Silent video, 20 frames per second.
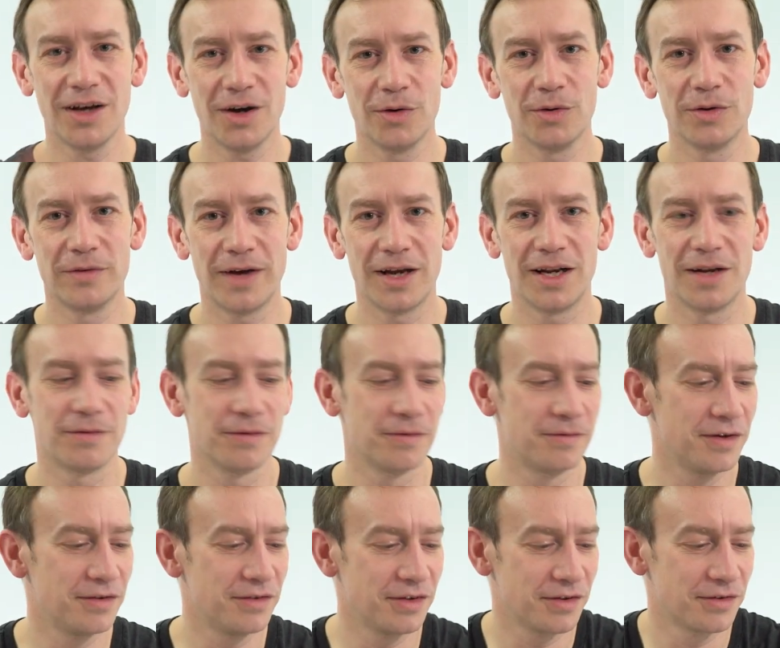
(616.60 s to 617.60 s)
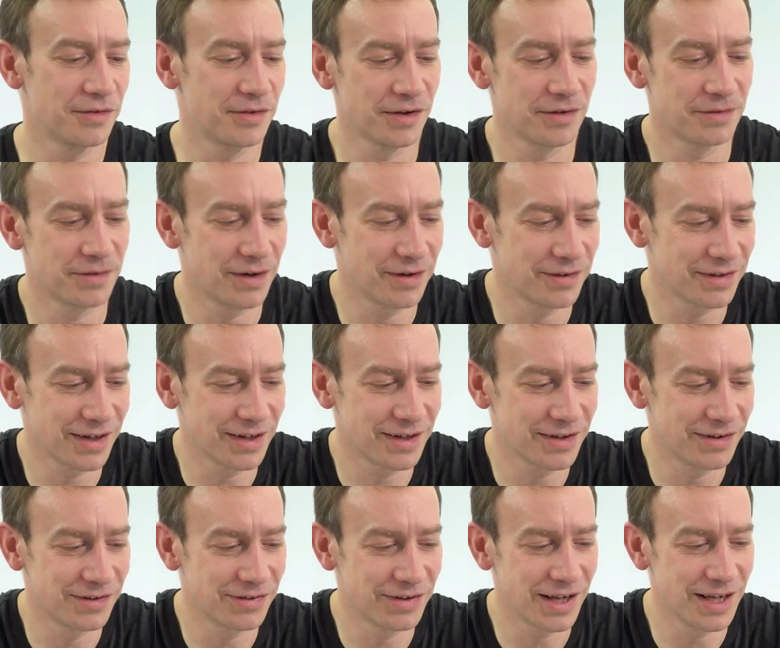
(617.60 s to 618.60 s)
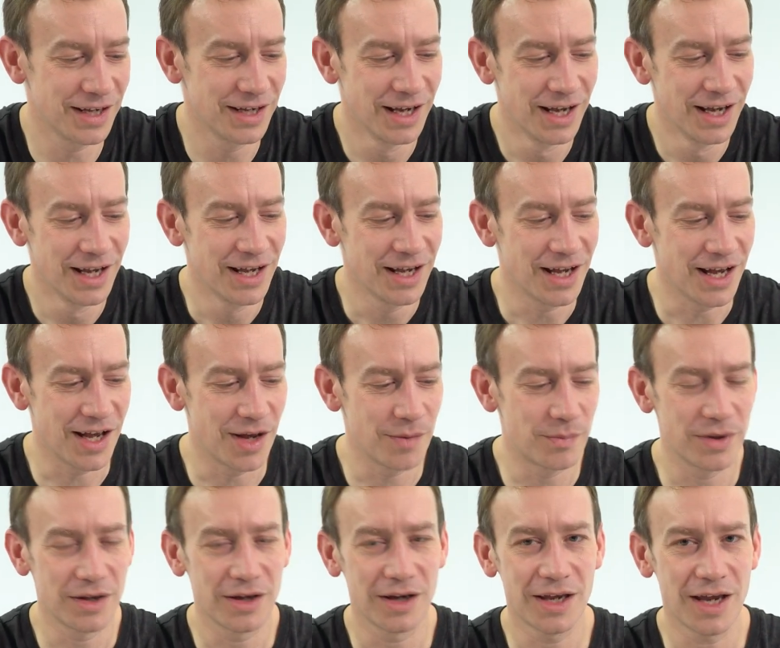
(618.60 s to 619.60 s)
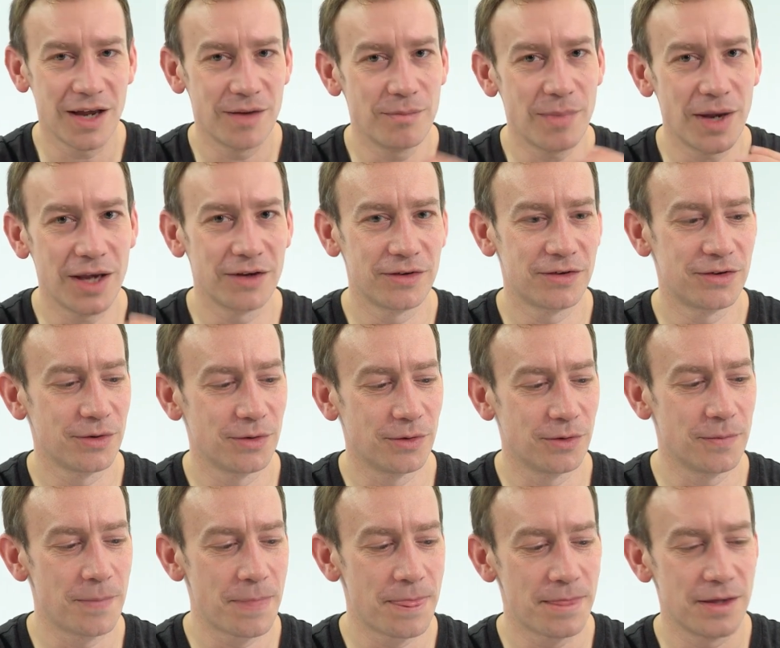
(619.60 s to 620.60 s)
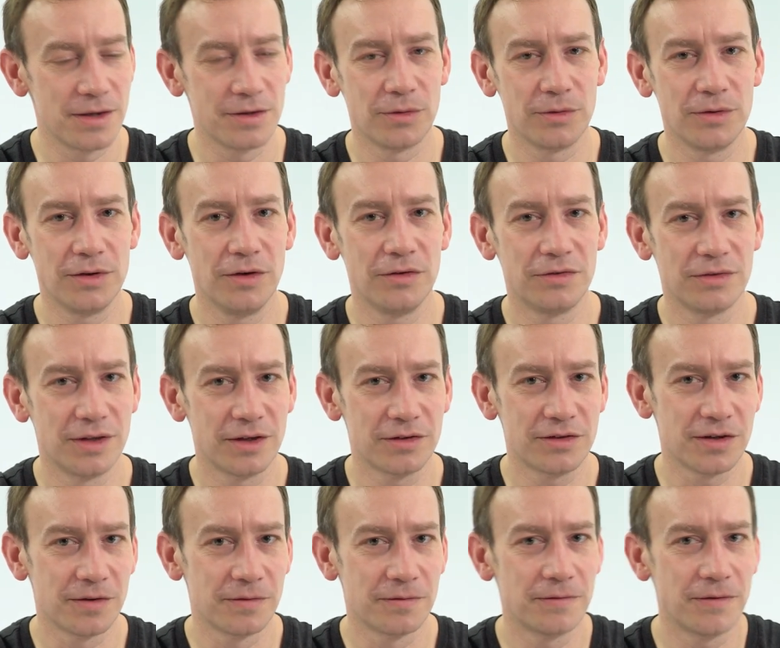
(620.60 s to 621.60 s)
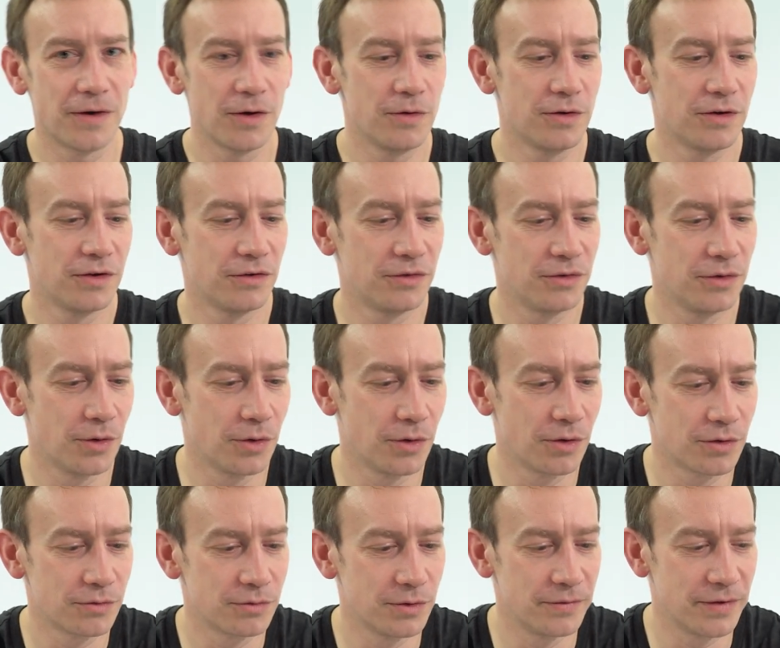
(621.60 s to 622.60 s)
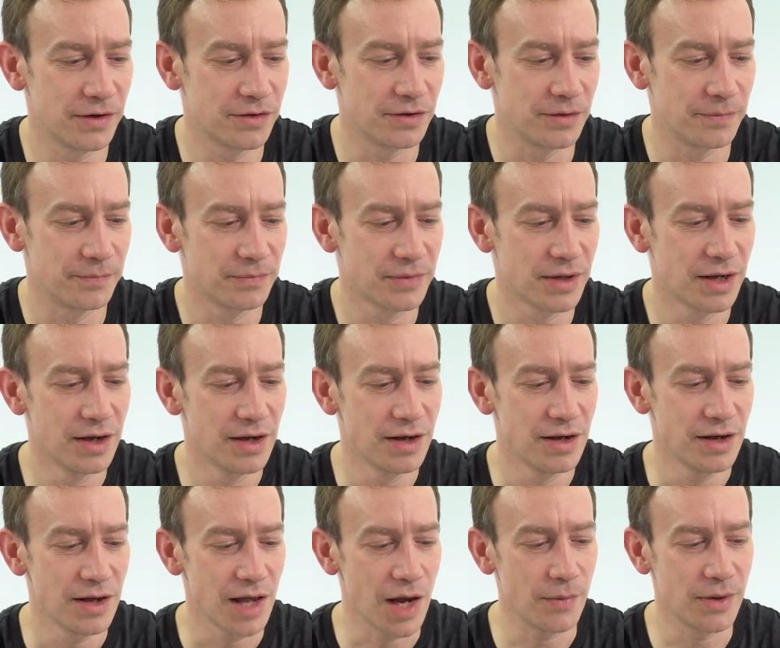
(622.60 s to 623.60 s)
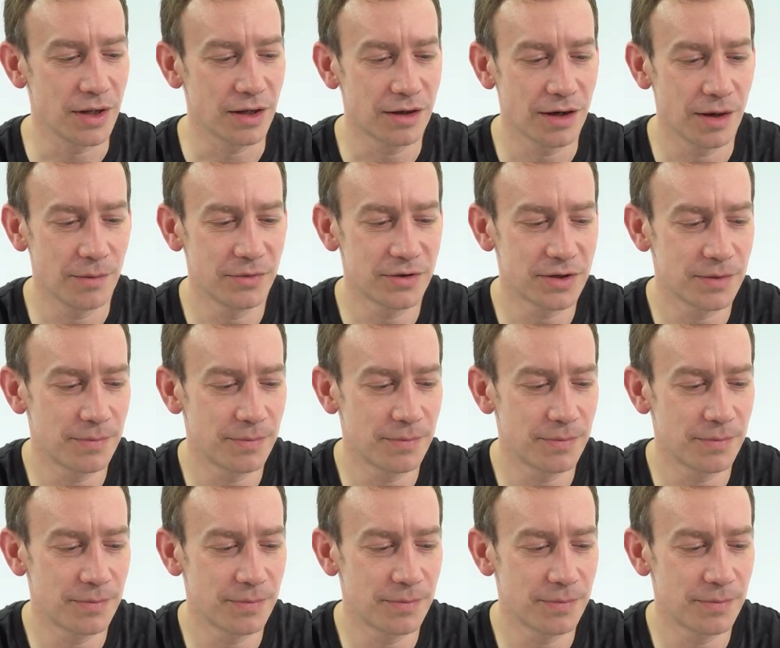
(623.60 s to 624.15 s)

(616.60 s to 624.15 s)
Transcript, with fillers: the whole of A level physics, as far as I can see. Uh, but again, make sure that you're using this to focus your revision. And when it comes